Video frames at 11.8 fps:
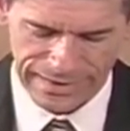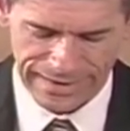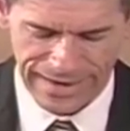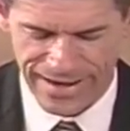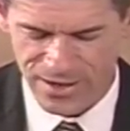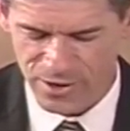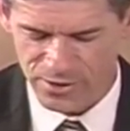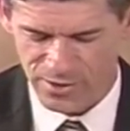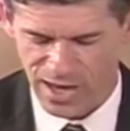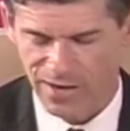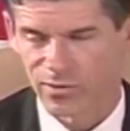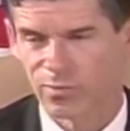I know you
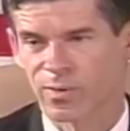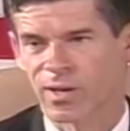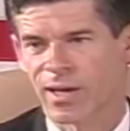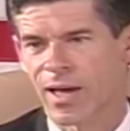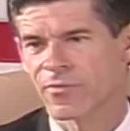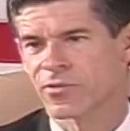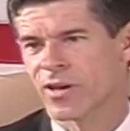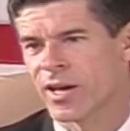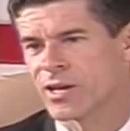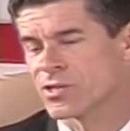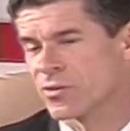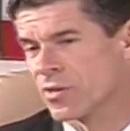haven't, but I have to
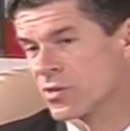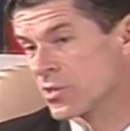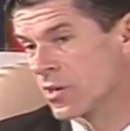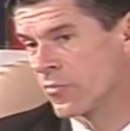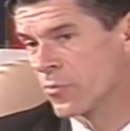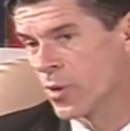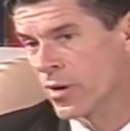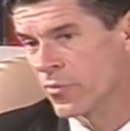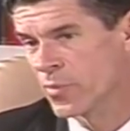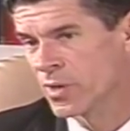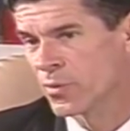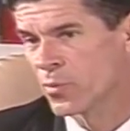ask this. Have you ever
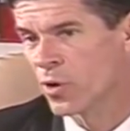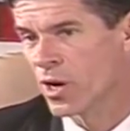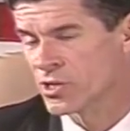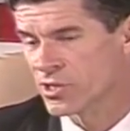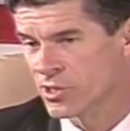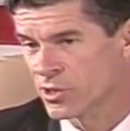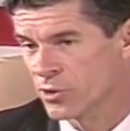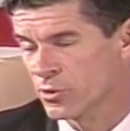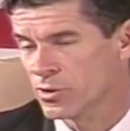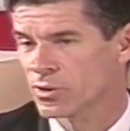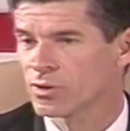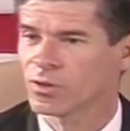been a
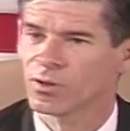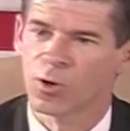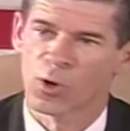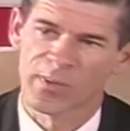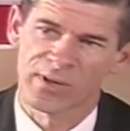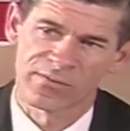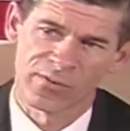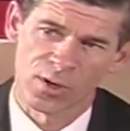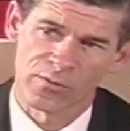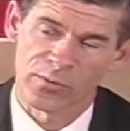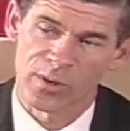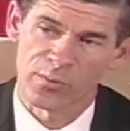prostitute or been
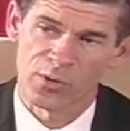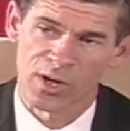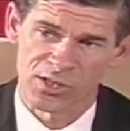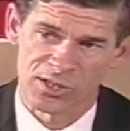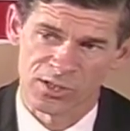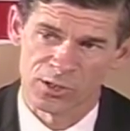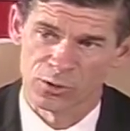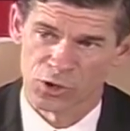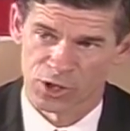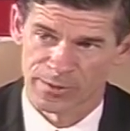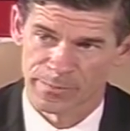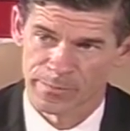involved with prostitution?